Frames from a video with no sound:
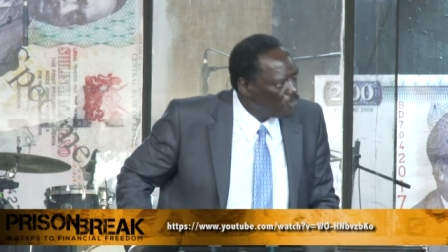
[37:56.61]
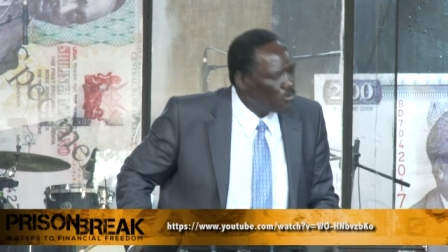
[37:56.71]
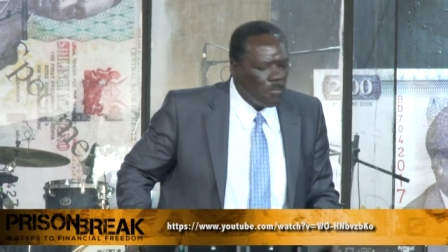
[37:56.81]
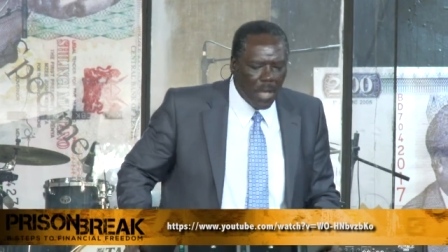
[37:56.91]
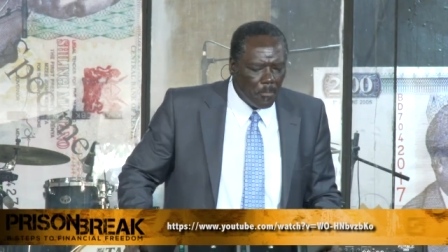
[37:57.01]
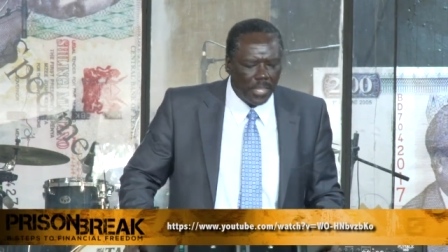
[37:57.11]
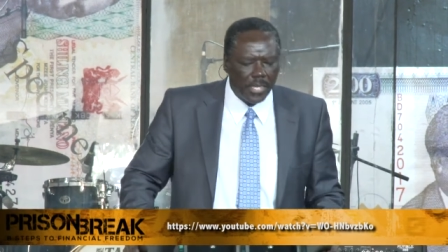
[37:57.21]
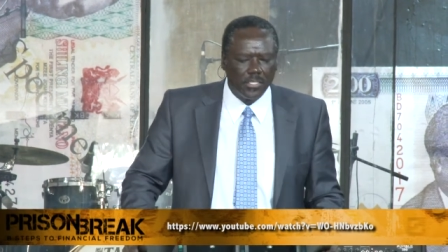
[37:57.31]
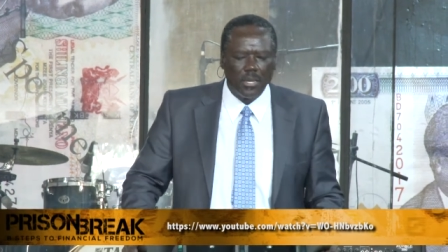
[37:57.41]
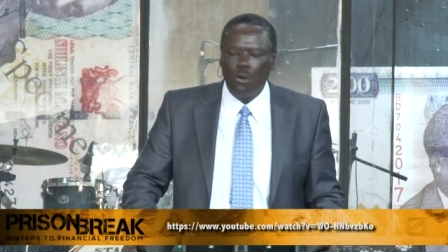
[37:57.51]
Remember
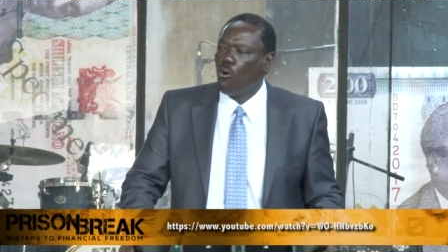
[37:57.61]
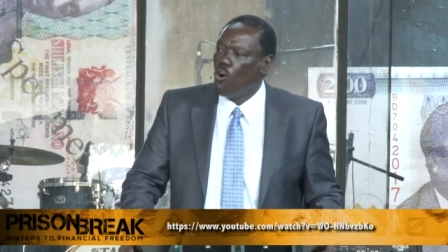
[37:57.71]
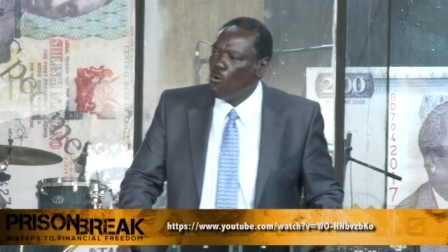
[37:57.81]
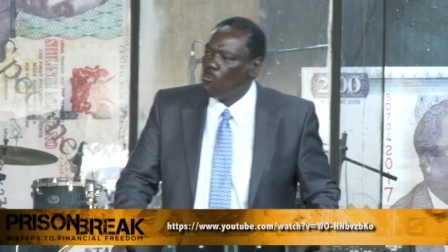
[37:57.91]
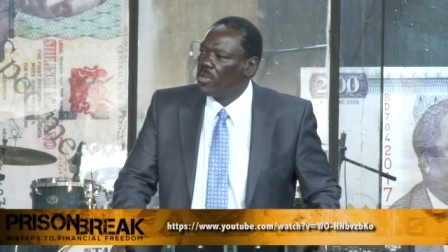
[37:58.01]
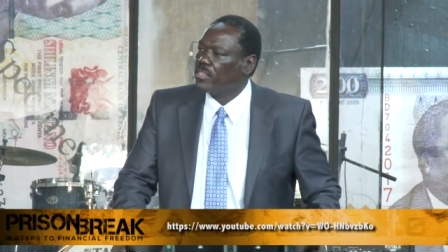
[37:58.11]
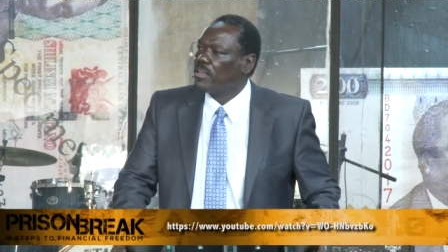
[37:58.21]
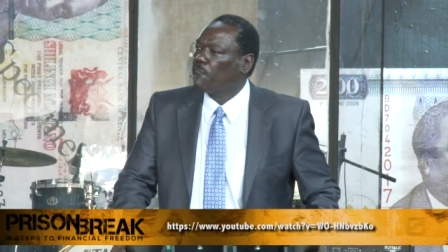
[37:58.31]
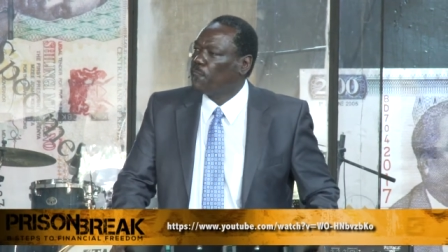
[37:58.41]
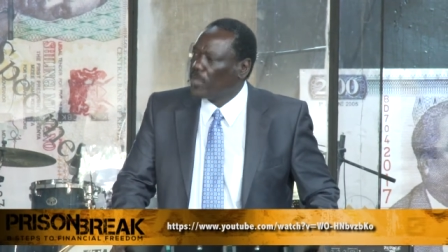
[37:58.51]
that your home,
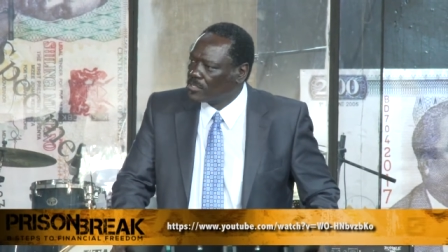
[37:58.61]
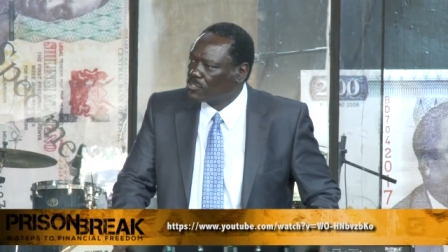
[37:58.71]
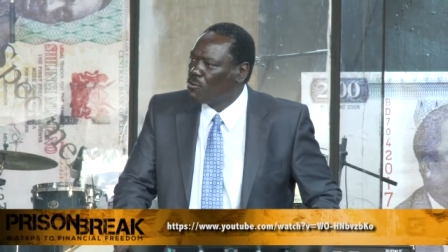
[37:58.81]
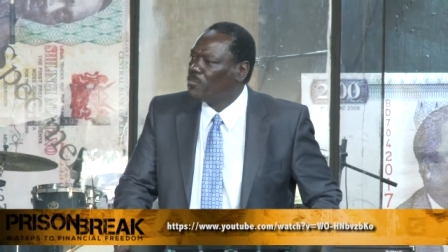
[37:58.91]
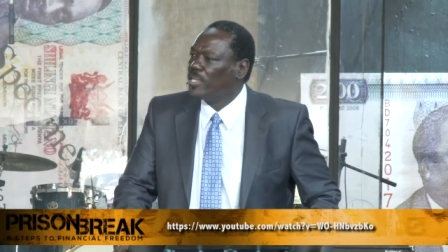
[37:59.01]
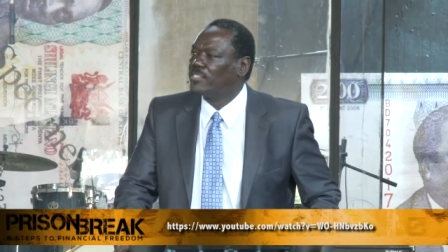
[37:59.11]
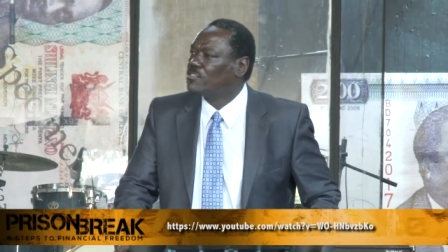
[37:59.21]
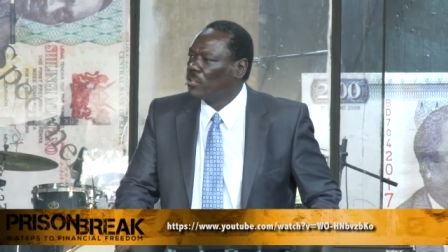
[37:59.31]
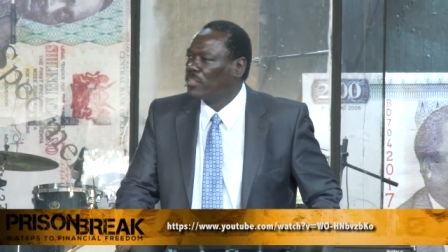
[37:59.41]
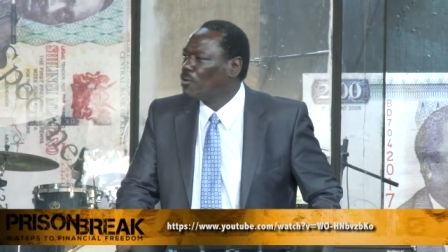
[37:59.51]
your first home,
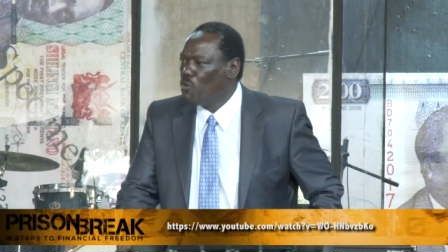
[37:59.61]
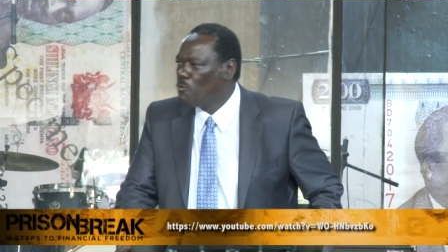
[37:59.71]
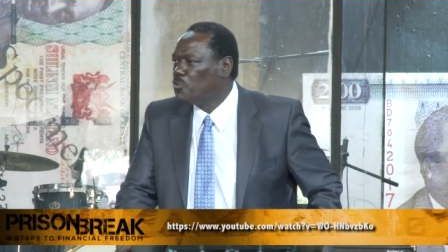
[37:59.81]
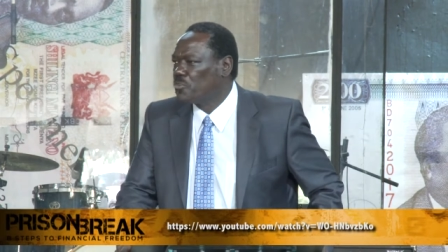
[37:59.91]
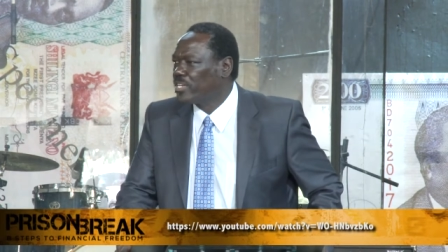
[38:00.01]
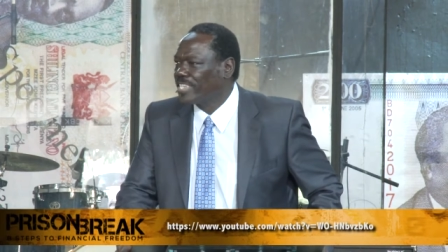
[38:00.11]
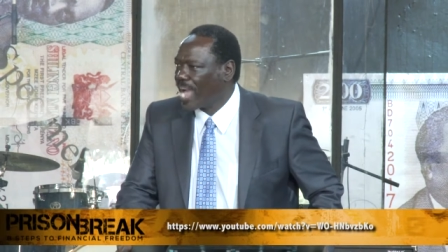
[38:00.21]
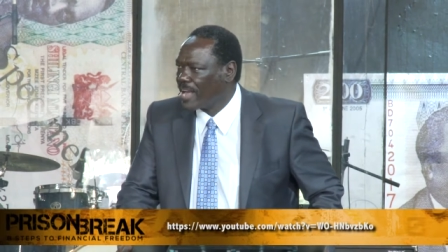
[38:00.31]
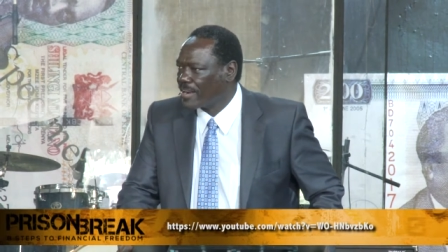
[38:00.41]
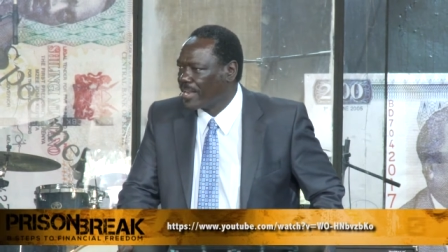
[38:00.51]
is not the home you
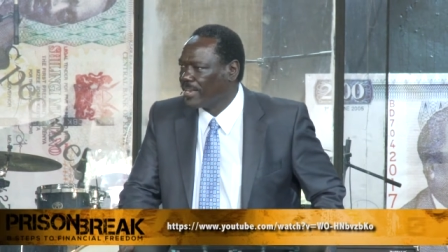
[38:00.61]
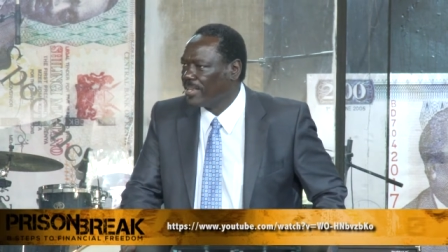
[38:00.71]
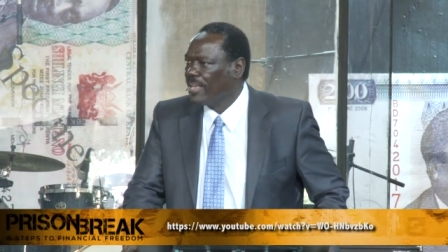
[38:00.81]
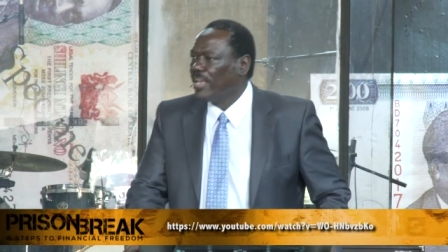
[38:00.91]
retire in.